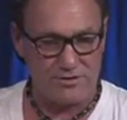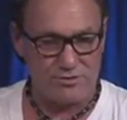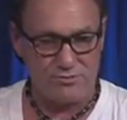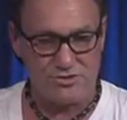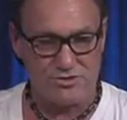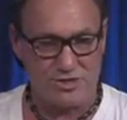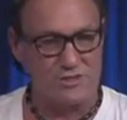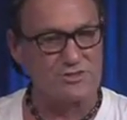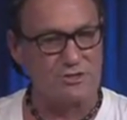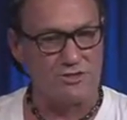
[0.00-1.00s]
sewage
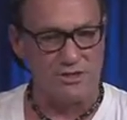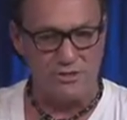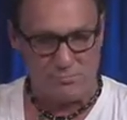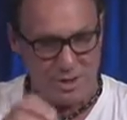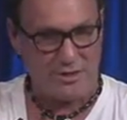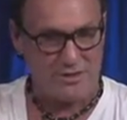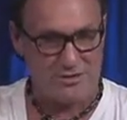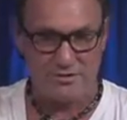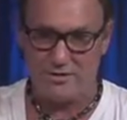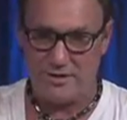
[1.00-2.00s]
sludge into pellets,